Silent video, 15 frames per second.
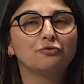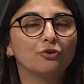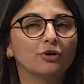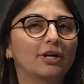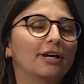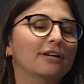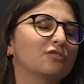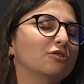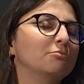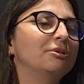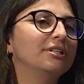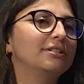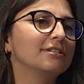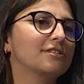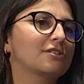to forget or
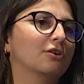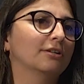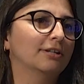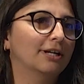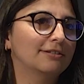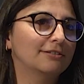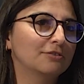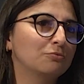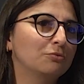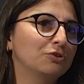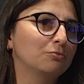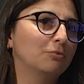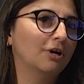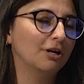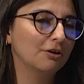be disconnected
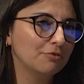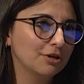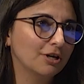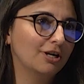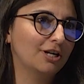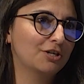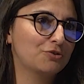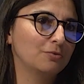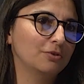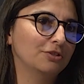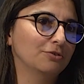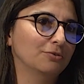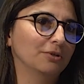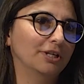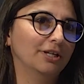with why we are
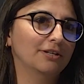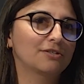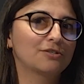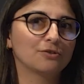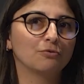actually doing it.